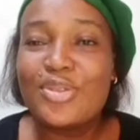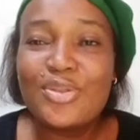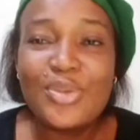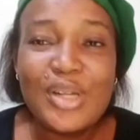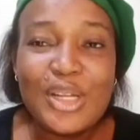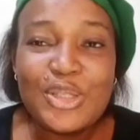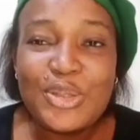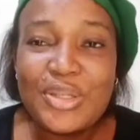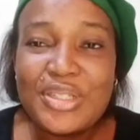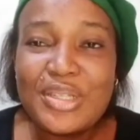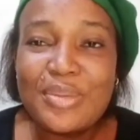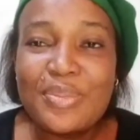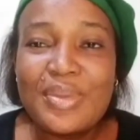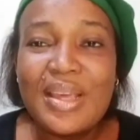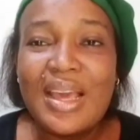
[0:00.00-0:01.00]

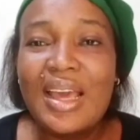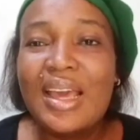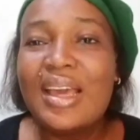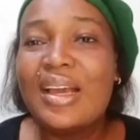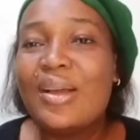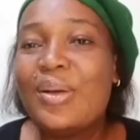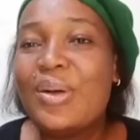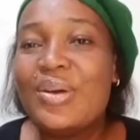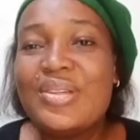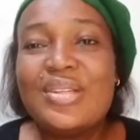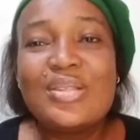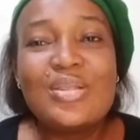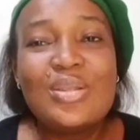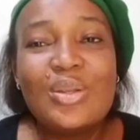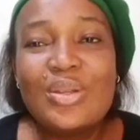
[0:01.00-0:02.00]
relationship, God
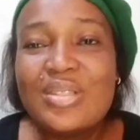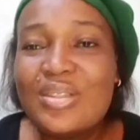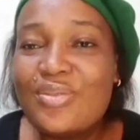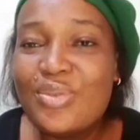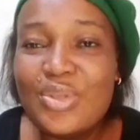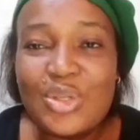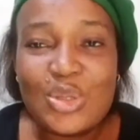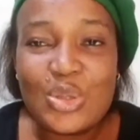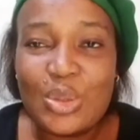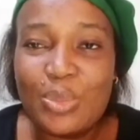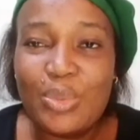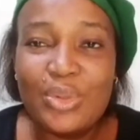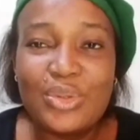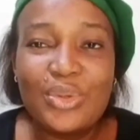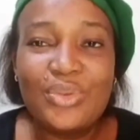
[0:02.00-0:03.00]
is not even in
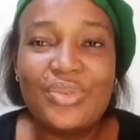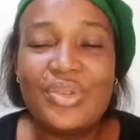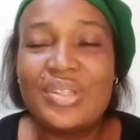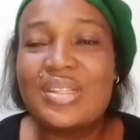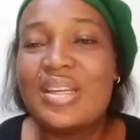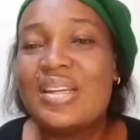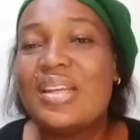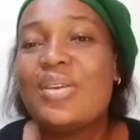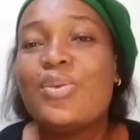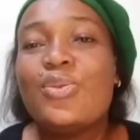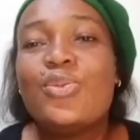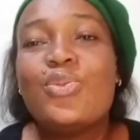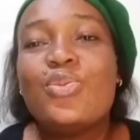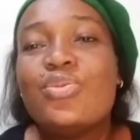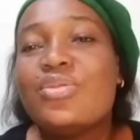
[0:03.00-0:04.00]
support of it, and
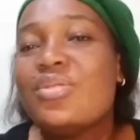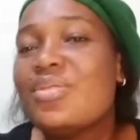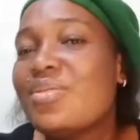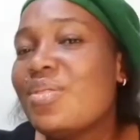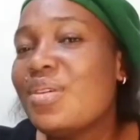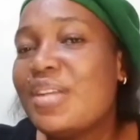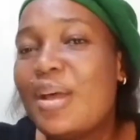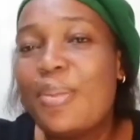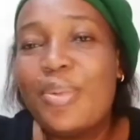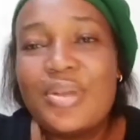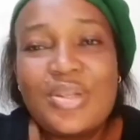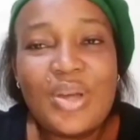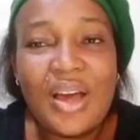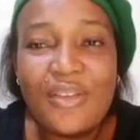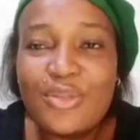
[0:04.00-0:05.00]
other
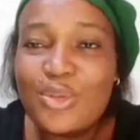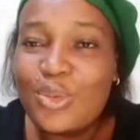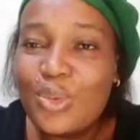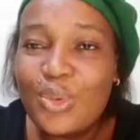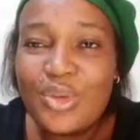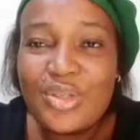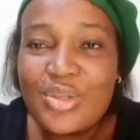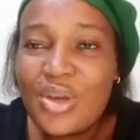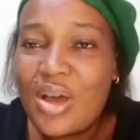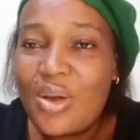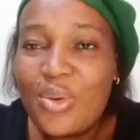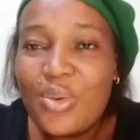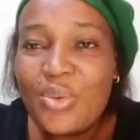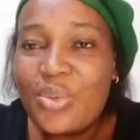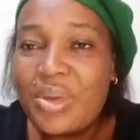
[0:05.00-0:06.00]
person have to go his
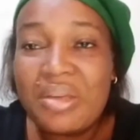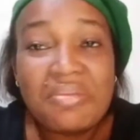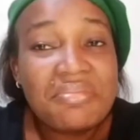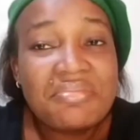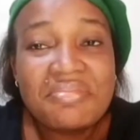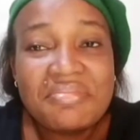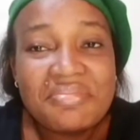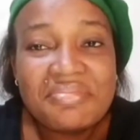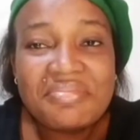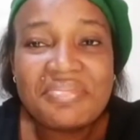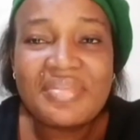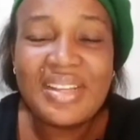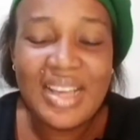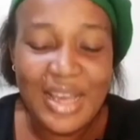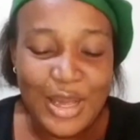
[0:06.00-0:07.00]
own way.
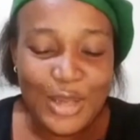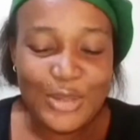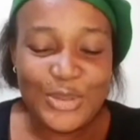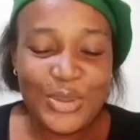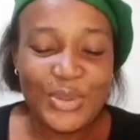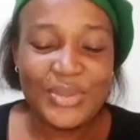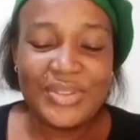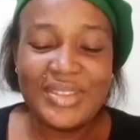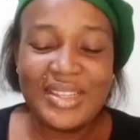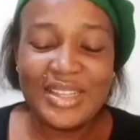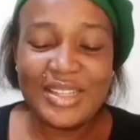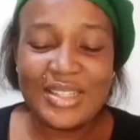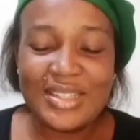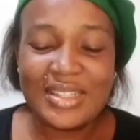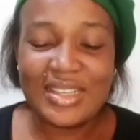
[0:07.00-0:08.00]
So
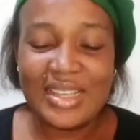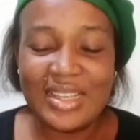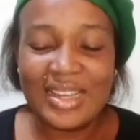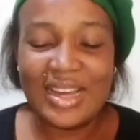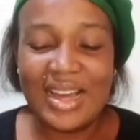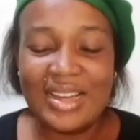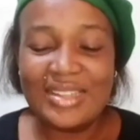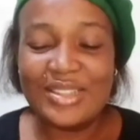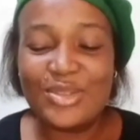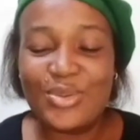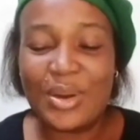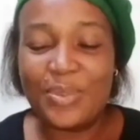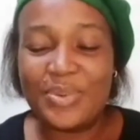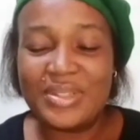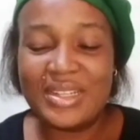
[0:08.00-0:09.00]
this is
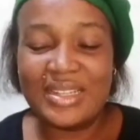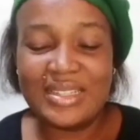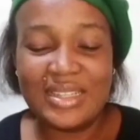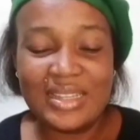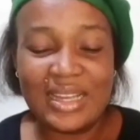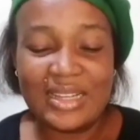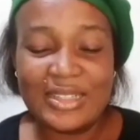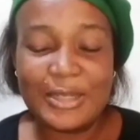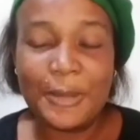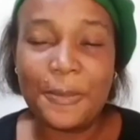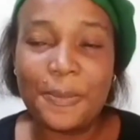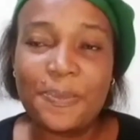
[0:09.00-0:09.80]
representing that